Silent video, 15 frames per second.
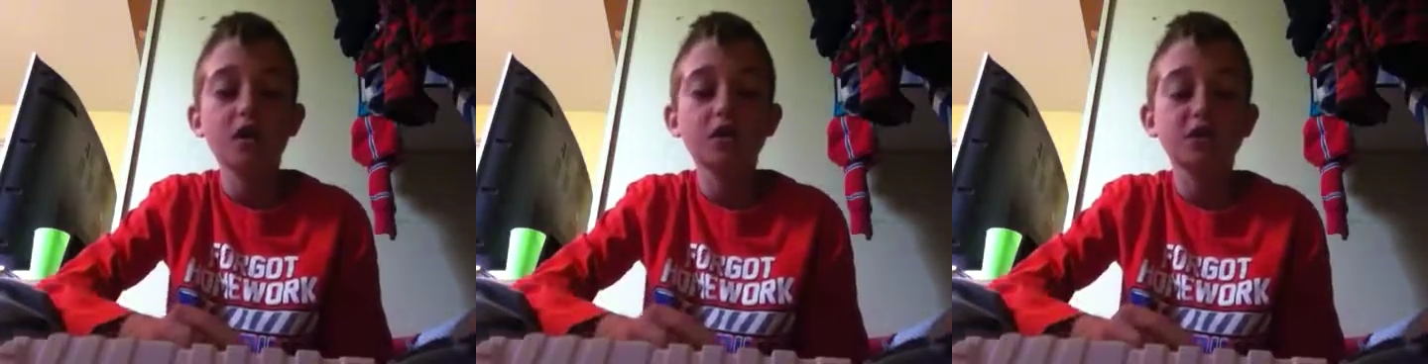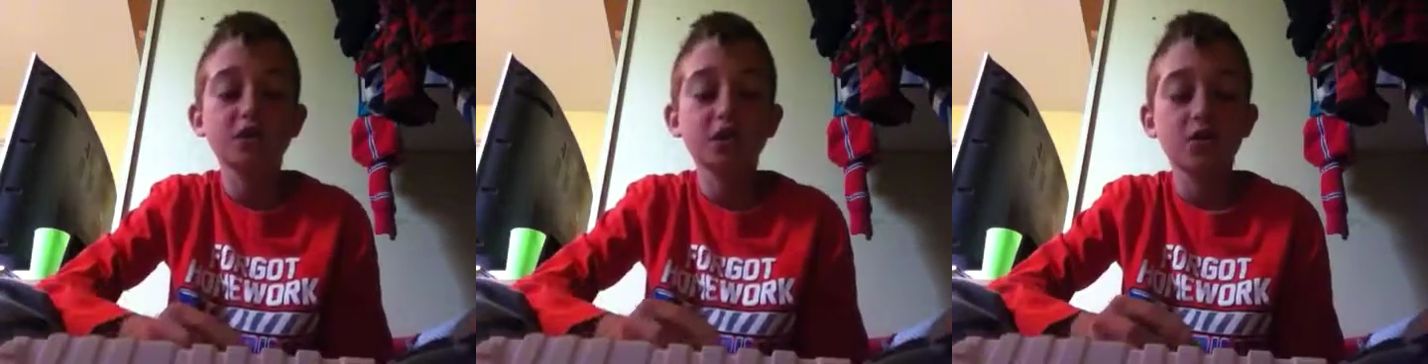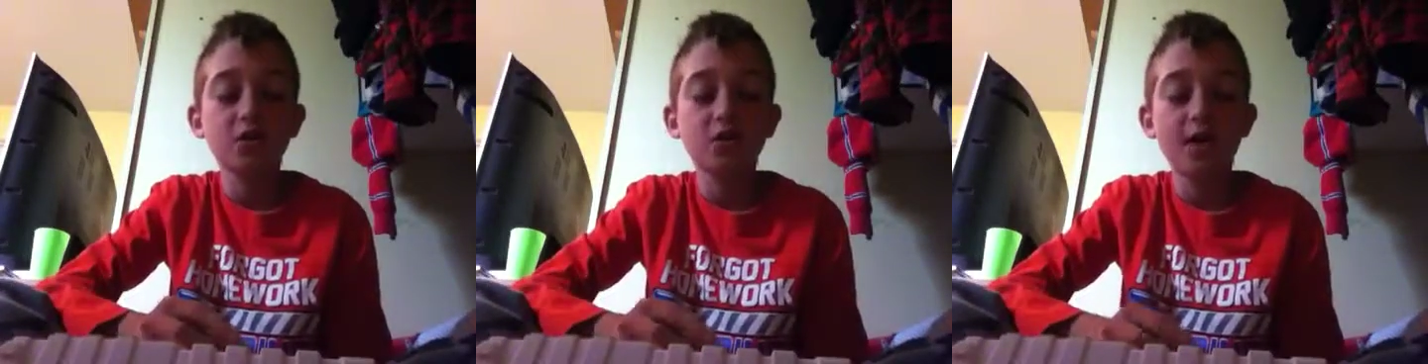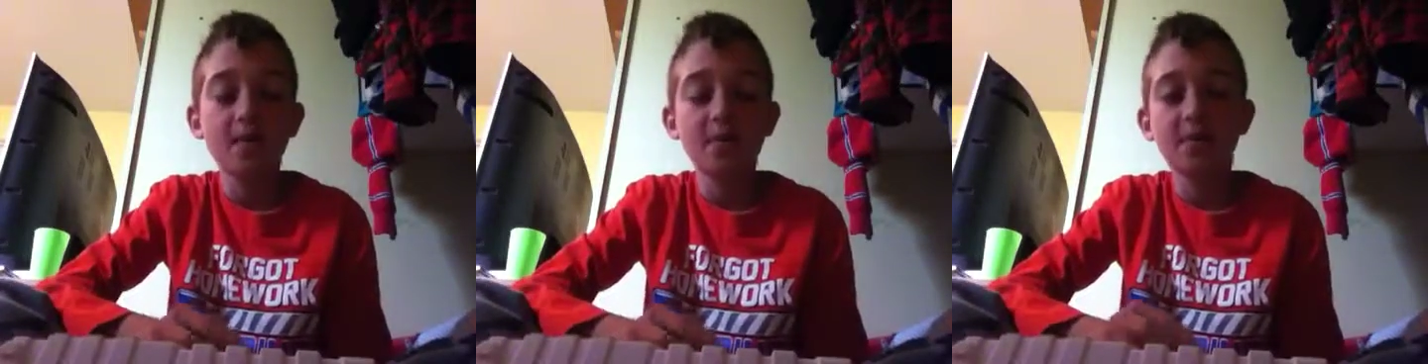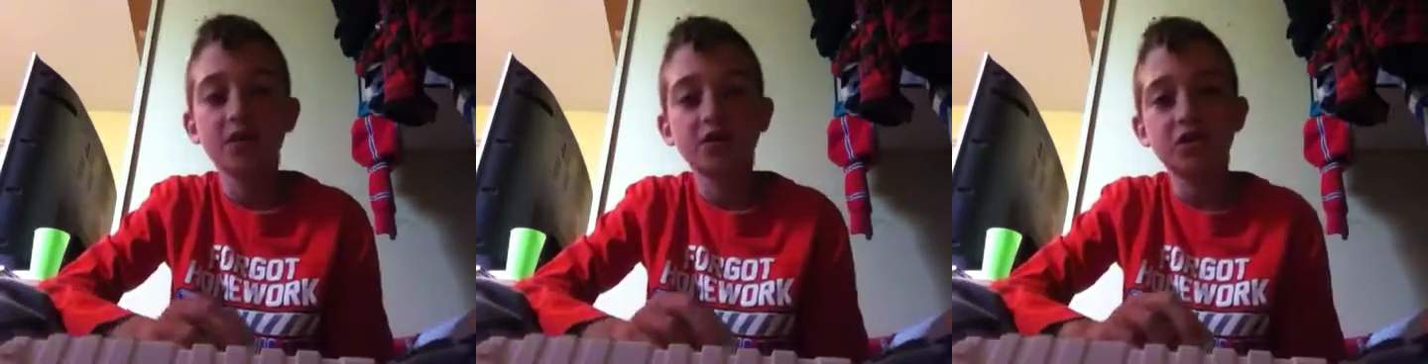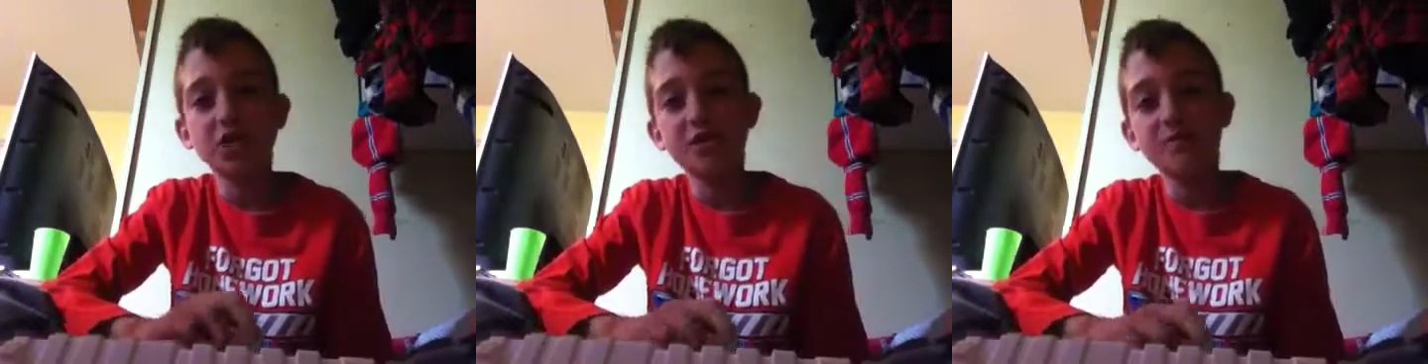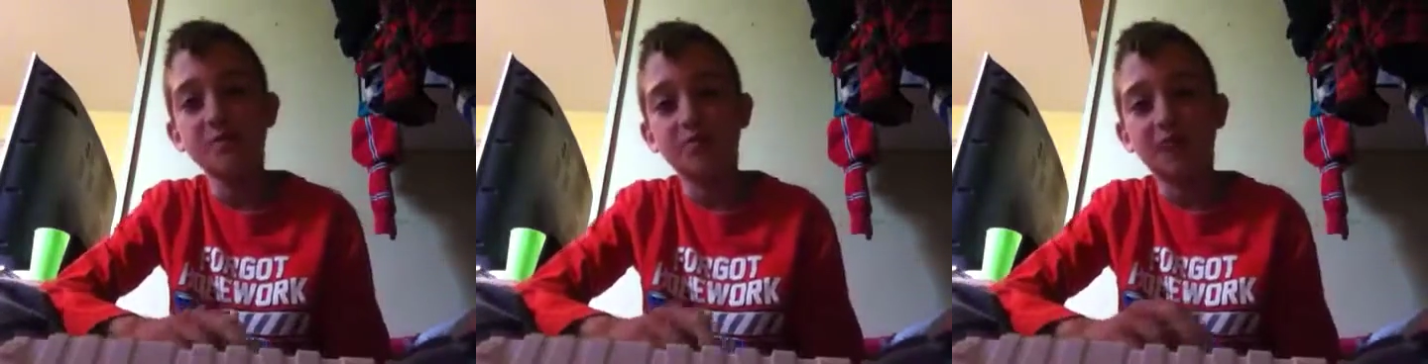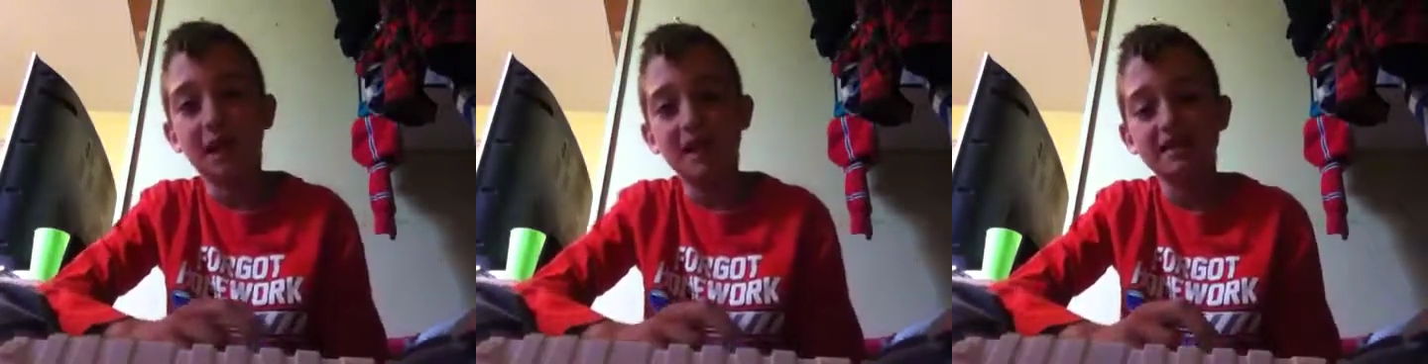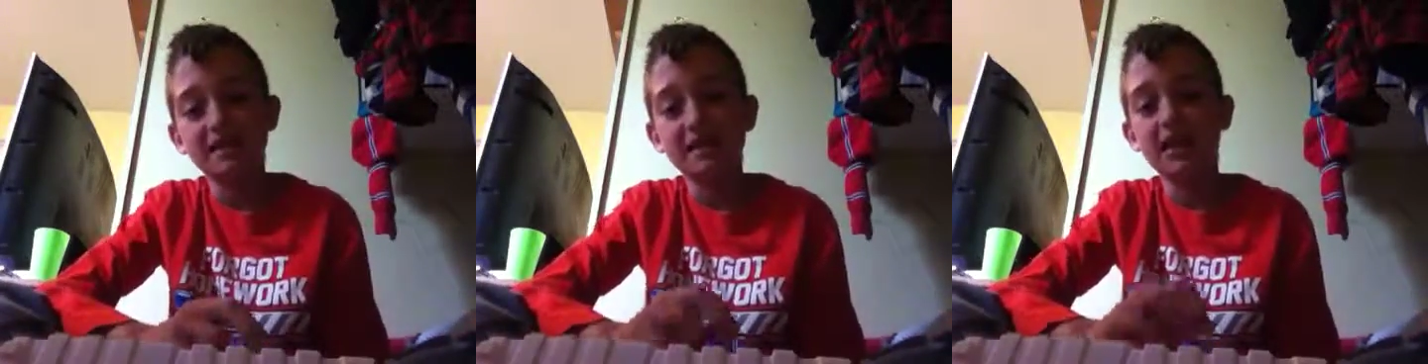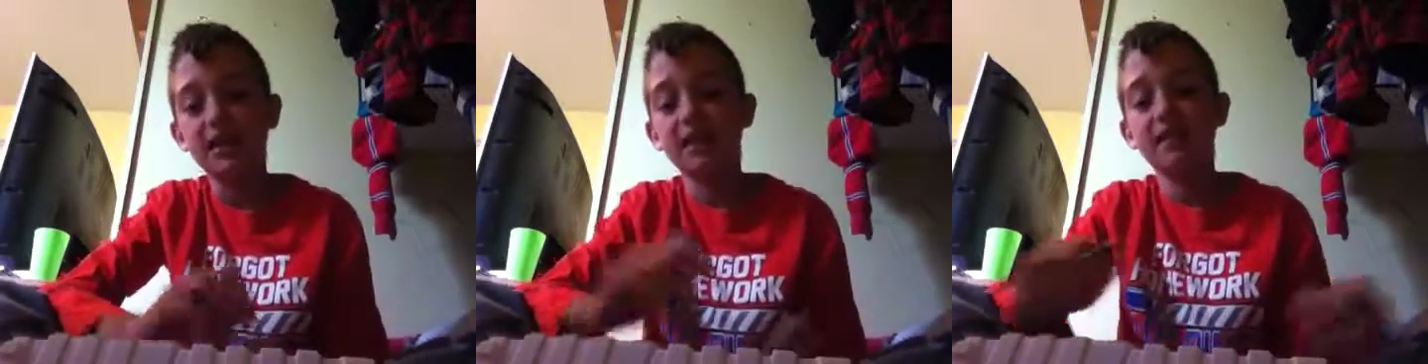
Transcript: So um, they're cheaper plastic.